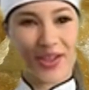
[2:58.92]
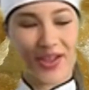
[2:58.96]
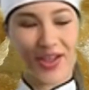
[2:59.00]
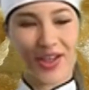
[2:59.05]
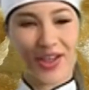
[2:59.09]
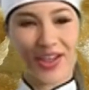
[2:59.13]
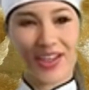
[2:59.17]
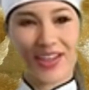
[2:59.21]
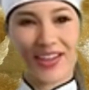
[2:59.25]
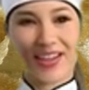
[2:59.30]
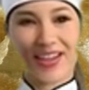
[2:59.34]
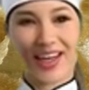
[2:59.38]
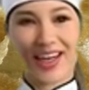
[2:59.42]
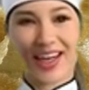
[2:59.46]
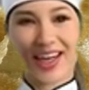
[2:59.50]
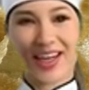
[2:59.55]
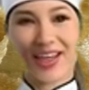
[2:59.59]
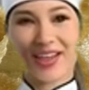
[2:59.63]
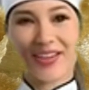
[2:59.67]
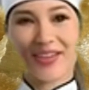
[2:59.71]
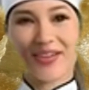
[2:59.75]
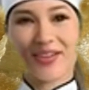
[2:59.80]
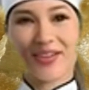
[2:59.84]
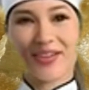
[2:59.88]
cooking,
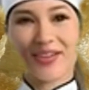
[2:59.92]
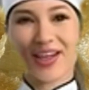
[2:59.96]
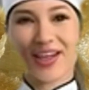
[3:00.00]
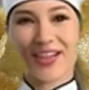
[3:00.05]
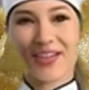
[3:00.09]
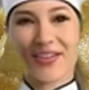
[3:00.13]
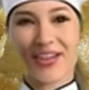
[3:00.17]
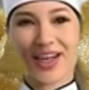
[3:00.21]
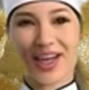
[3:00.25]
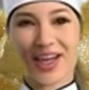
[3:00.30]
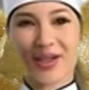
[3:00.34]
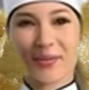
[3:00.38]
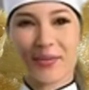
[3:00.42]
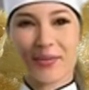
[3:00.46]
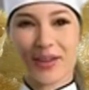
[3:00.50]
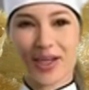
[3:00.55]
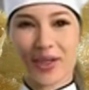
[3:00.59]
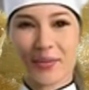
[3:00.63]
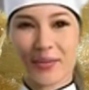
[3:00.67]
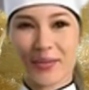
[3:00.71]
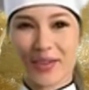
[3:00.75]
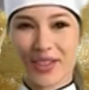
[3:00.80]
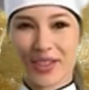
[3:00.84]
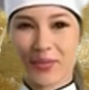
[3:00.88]
and until next time,
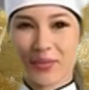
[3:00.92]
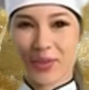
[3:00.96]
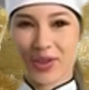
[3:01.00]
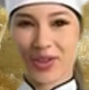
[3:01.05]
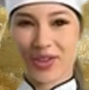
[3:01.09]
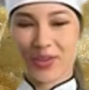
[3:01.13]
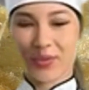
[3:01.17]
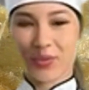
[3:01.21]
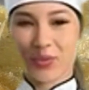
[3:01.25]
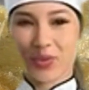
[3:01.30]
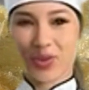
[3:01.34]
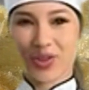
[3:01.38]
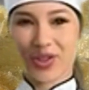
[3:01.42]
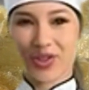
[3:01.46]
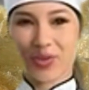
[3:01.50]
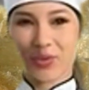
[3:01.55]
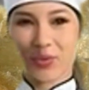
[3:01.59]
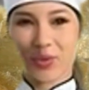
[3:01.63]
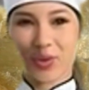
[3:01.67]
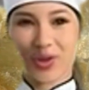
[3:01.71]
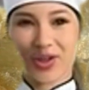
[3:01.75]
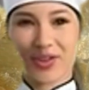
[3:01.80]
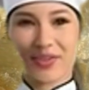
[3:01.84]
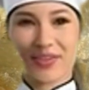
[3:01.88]
keep exploring the world
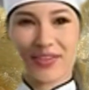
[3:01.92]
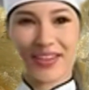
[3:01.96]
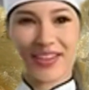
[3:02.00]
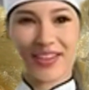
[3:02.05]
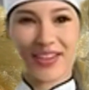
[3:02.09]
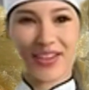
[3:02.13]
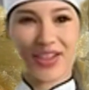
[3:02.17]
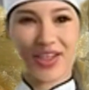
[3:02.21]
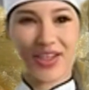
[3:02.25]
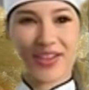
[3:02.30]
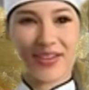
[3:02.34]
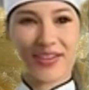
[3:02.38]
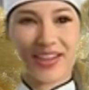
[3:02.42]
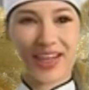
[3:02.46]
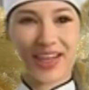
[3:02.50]
one dish at a